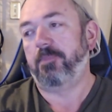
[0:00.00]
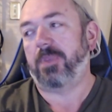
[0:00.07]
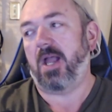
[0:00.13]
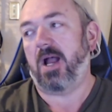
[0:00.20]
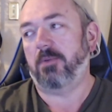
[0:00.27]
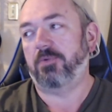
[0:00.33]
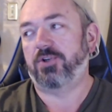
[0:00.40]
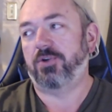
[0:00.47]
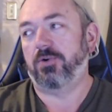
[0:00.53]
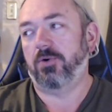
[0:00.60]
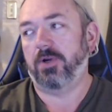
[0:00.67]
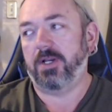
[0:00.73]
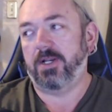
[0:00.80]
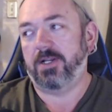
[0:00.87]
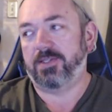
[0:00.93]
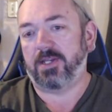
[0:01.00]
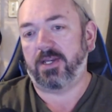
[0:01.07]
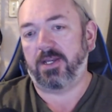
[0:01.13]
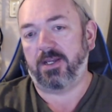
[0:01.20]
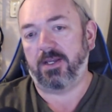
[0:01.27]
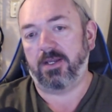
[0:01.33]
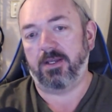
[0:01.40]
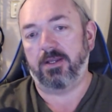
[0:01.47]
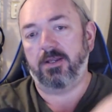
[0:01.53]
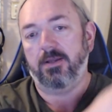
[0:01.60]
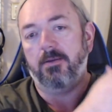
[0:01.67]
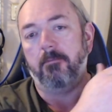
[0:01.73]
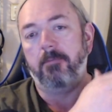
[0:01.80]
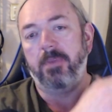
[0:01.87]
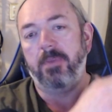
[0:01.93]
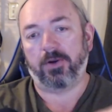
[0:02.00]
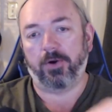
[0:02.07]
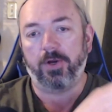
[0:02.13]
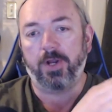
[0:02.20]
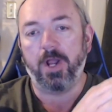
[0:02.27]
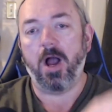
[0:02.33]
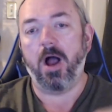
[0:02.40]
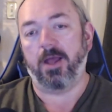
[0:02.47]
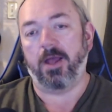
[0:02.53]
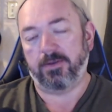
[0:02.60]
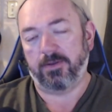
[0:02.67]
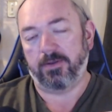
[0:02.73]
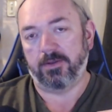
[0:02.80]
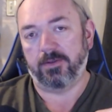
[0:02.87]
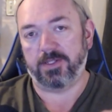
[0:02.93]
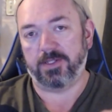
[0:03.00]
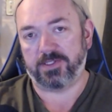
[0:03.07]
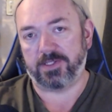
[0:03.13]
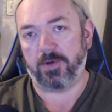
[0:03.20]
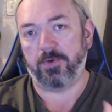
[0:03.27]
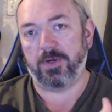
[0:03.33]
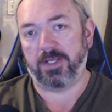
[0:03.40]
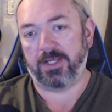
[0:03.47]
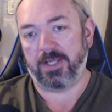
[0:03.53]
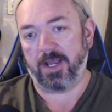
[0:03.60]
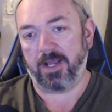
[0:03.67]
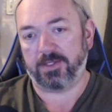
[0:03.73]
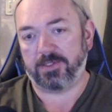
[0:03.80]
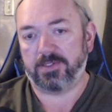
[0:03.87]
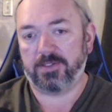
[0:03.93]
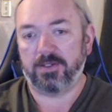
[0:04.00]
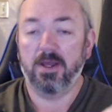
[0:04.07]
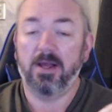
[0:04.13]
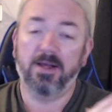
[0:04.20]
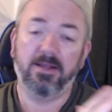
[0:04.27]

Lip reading: I'm sure it is a bigger cut that Sony gets